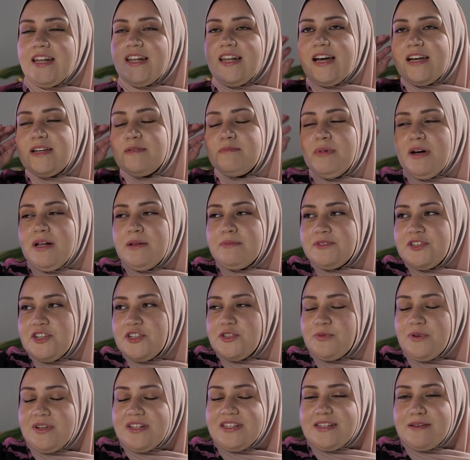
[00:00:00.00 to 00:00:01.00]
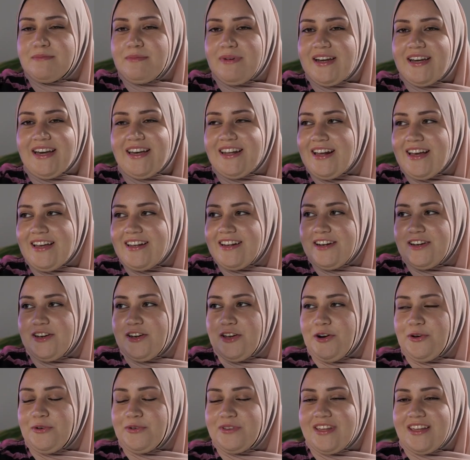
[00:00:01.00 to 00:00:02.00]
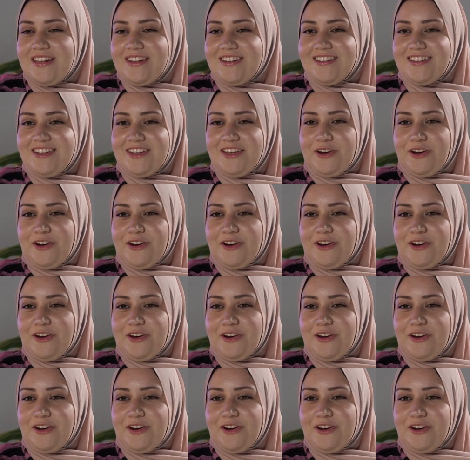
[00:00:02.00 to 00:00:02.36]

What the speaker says: like a light bulb just went in my head. I didn't know that,